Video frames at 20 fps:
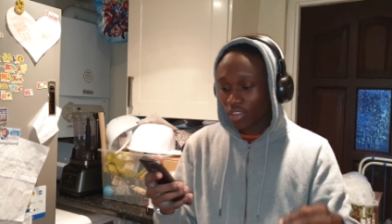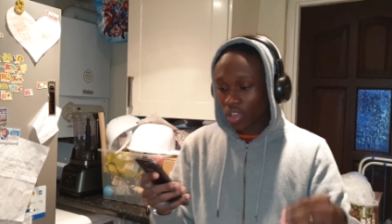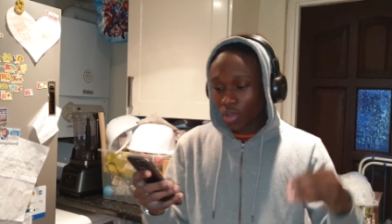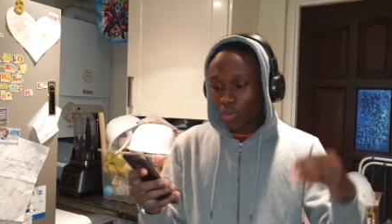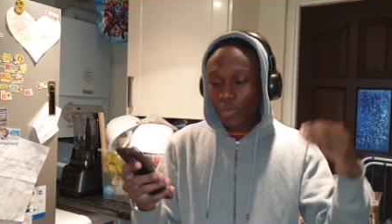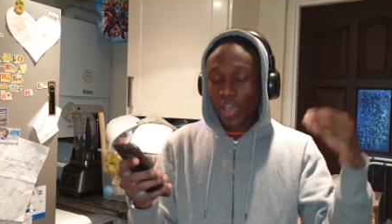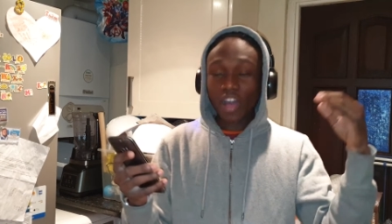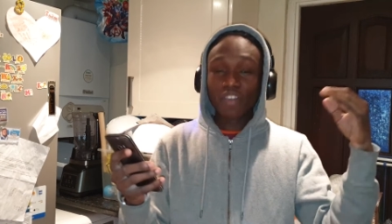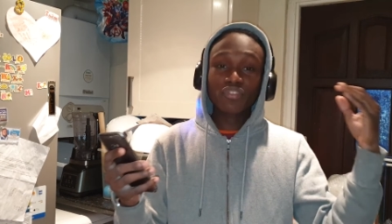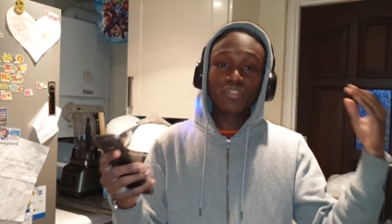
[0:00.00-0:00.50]
We
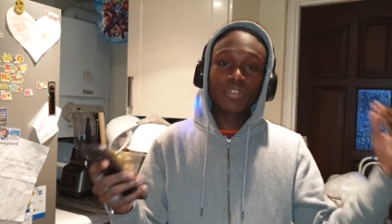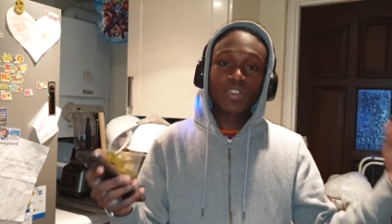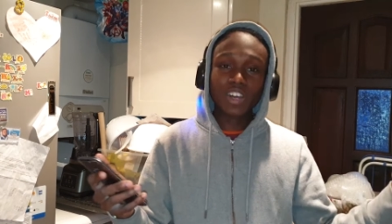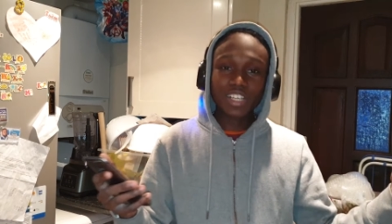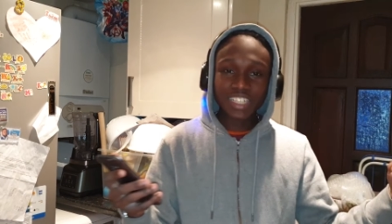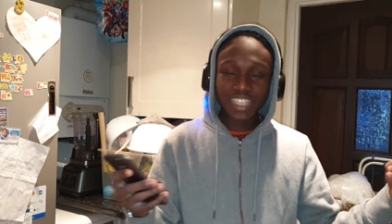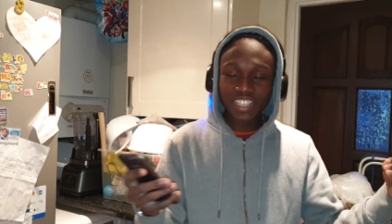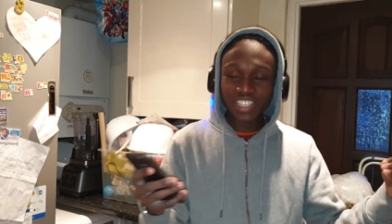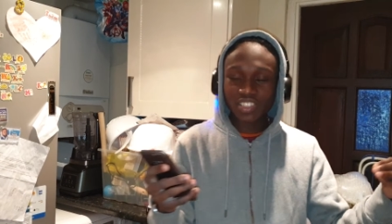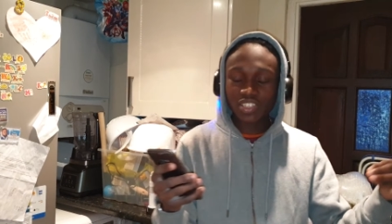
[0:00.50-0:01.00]
have Quad
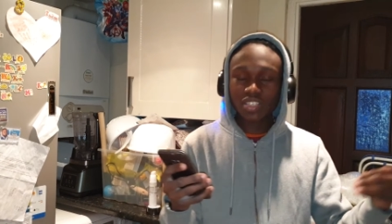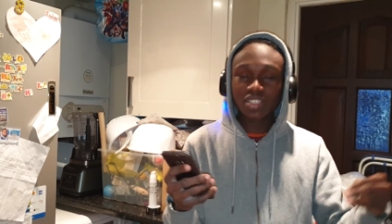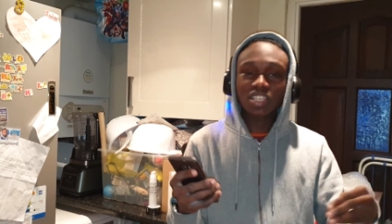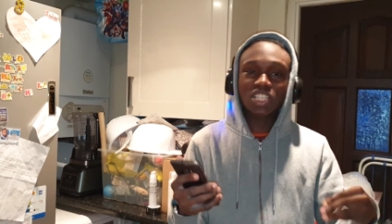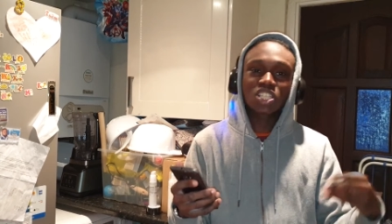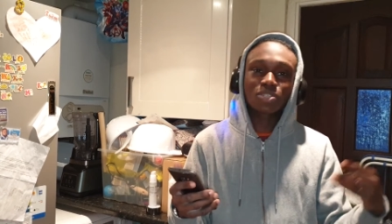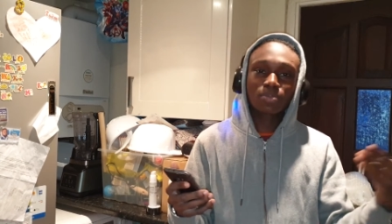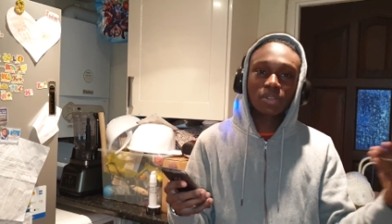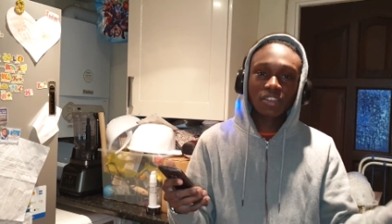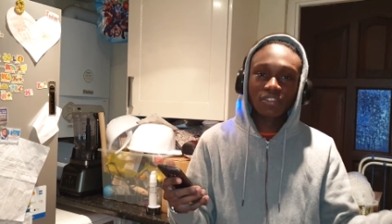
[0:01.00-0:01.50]
HD
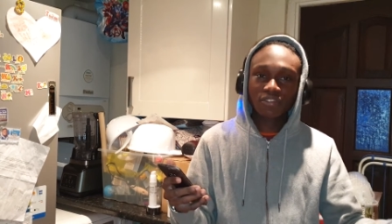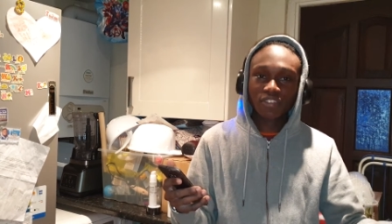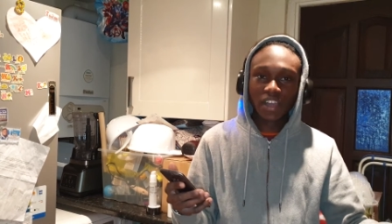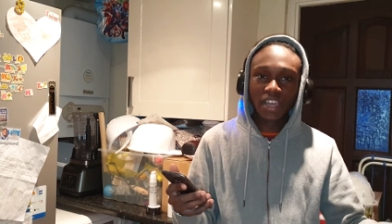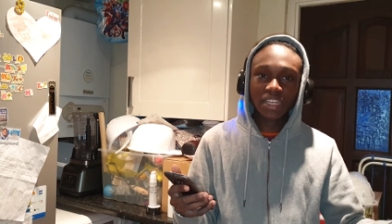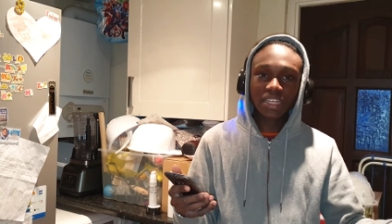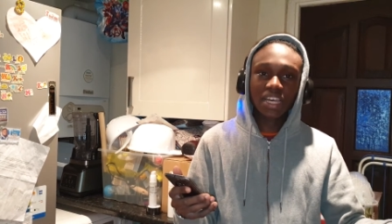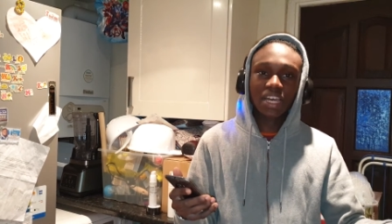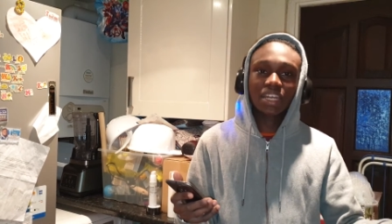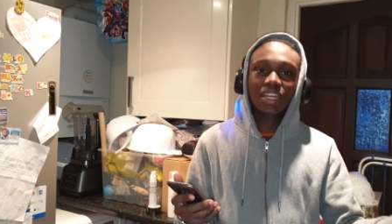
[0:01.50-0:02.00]
display
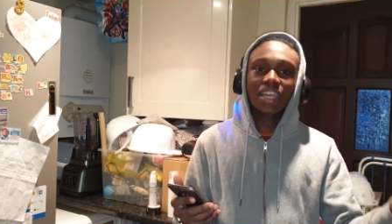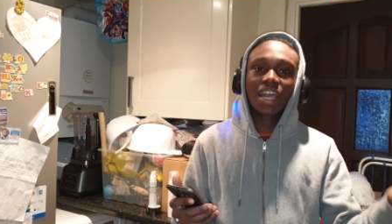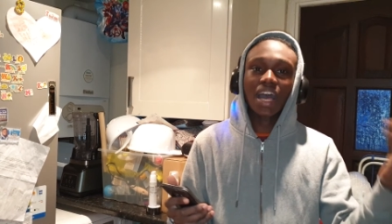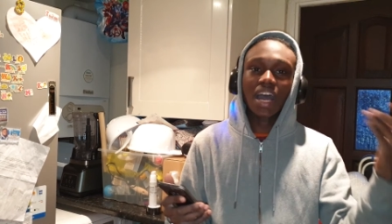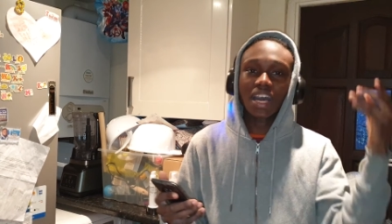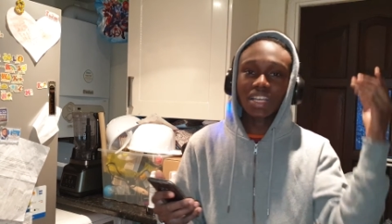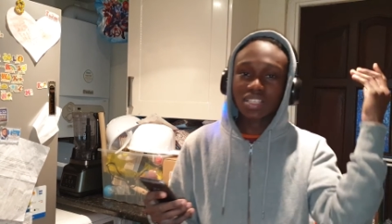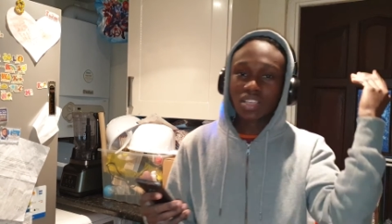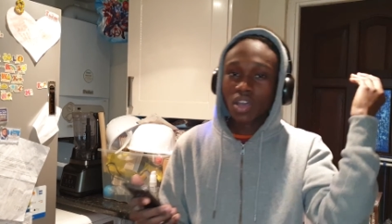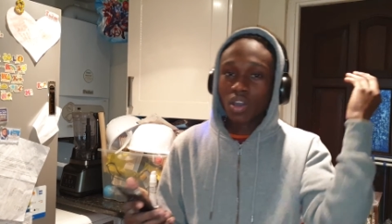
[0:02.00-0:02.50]
finally
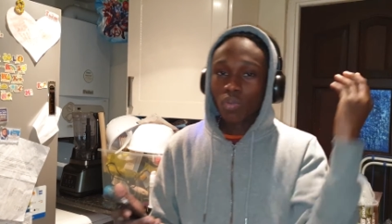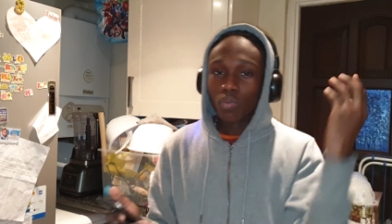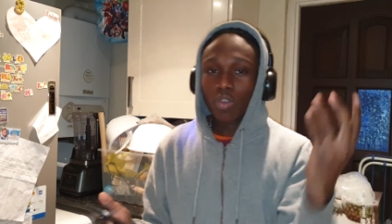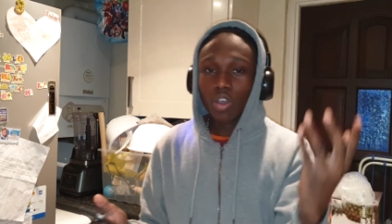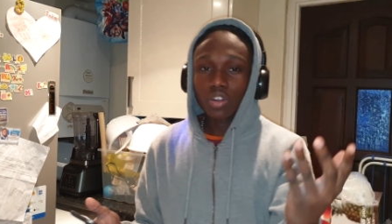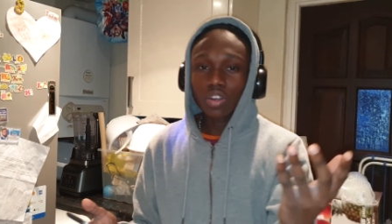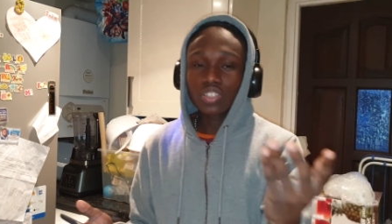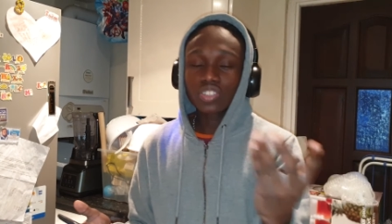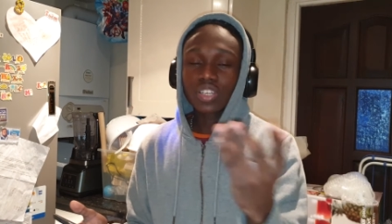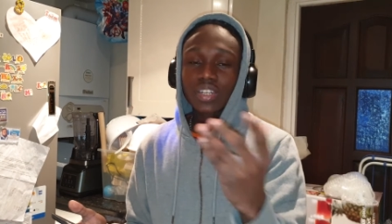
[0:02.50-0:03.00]
at
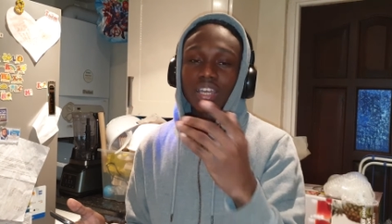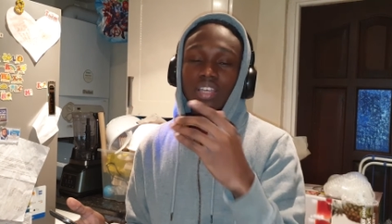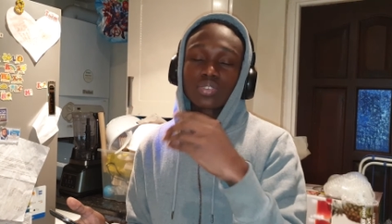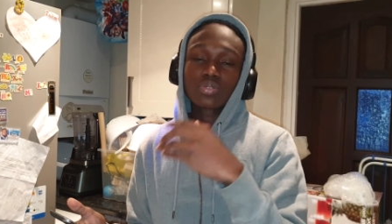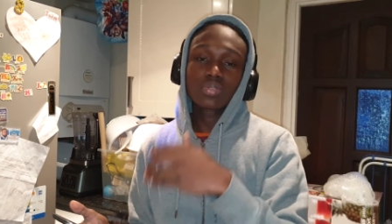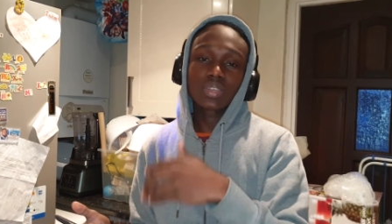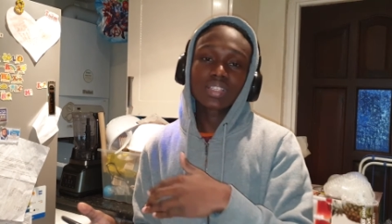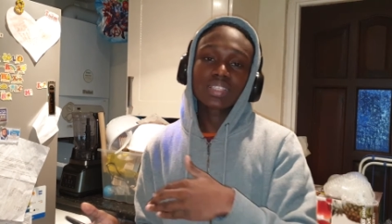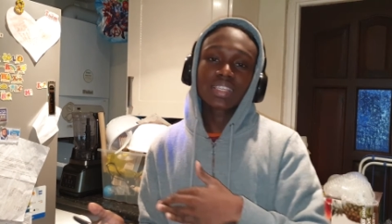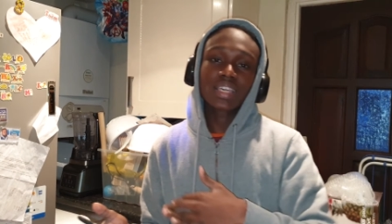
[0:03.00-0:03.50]

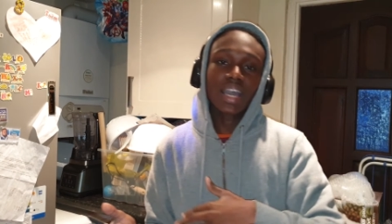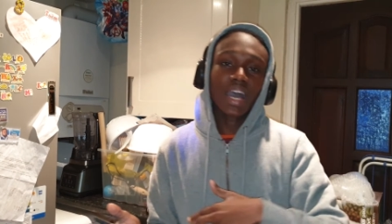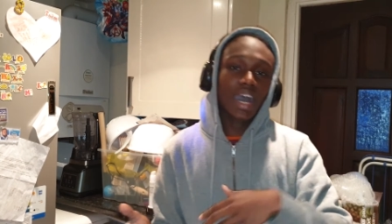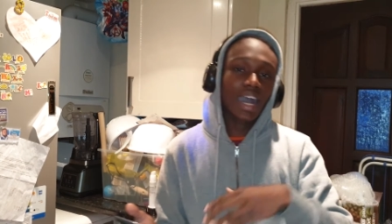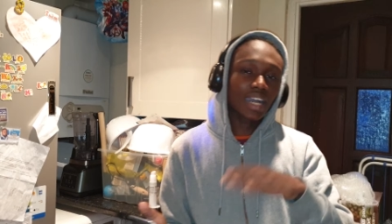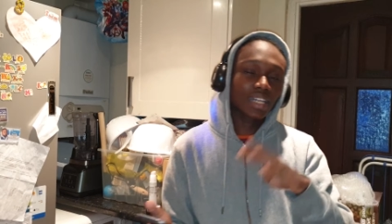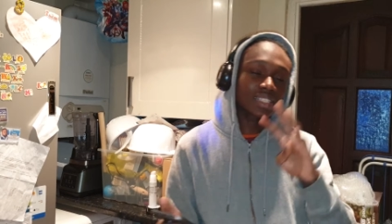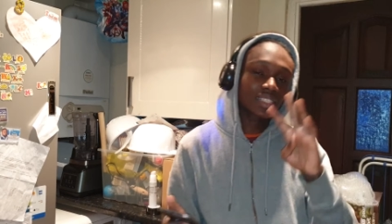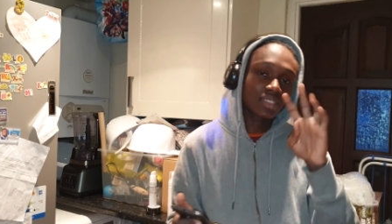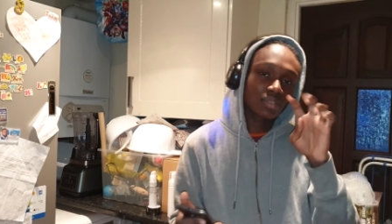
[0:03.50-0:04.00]
120
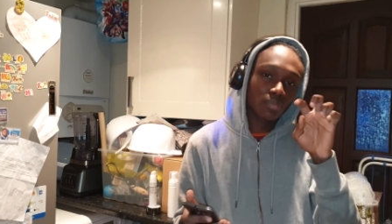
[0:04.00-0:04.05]
Hz,